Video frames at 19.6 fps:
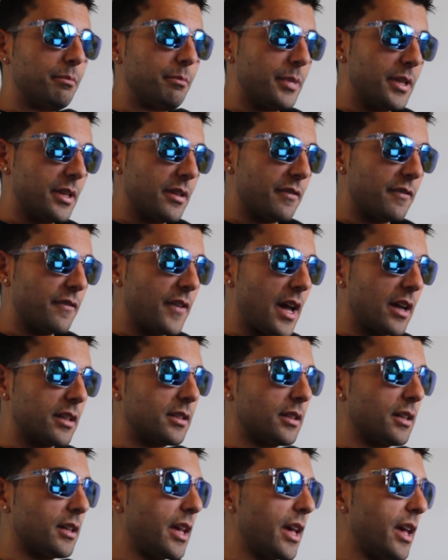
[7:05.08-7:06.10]
be a
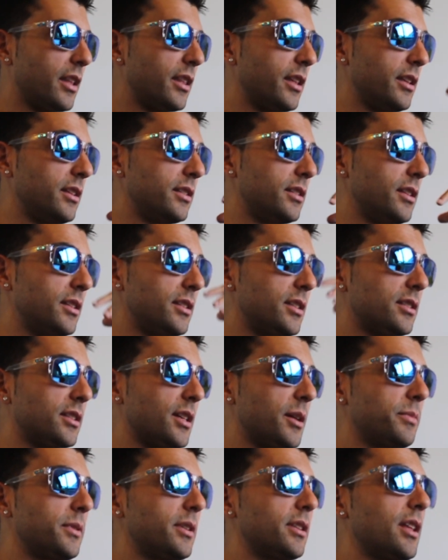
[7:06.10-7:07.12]
factor, and this is
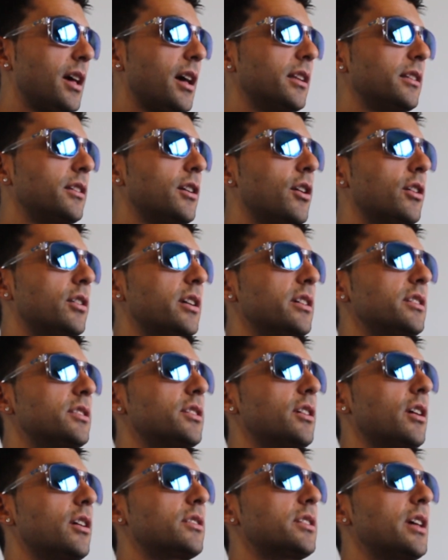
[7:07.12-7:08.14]
something that Conor is
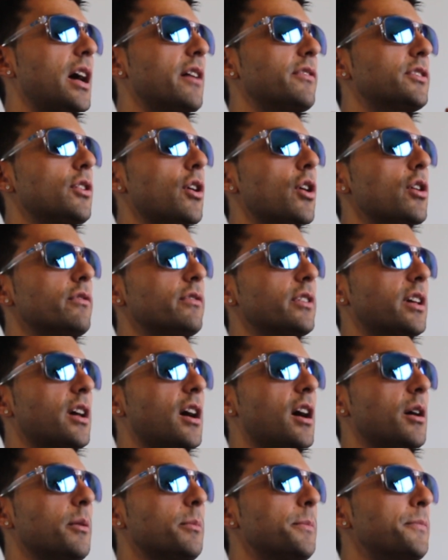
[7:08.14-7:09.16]
going to have to
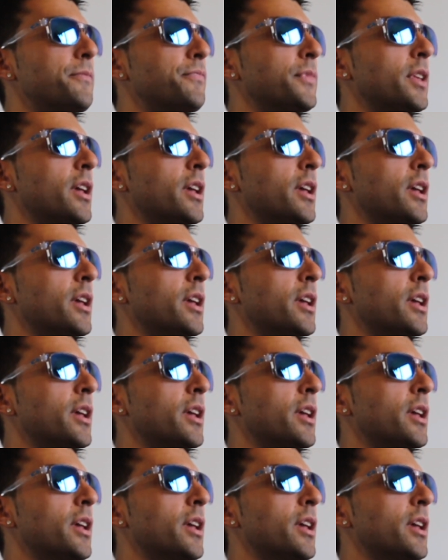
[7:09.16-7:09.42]
overcome.